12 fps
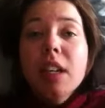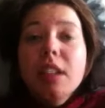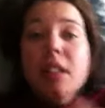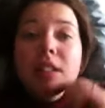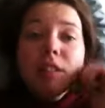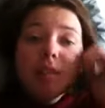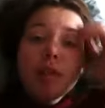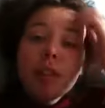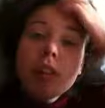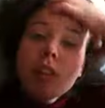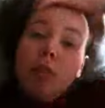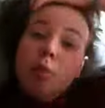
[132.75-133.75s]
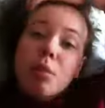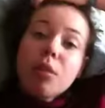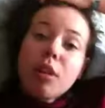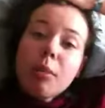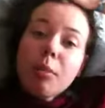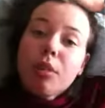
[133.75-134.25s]
It doesn't follow
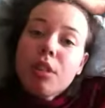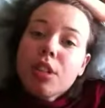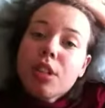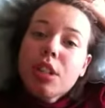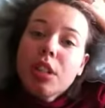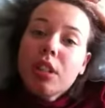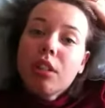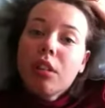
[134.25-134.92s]
what I'm watching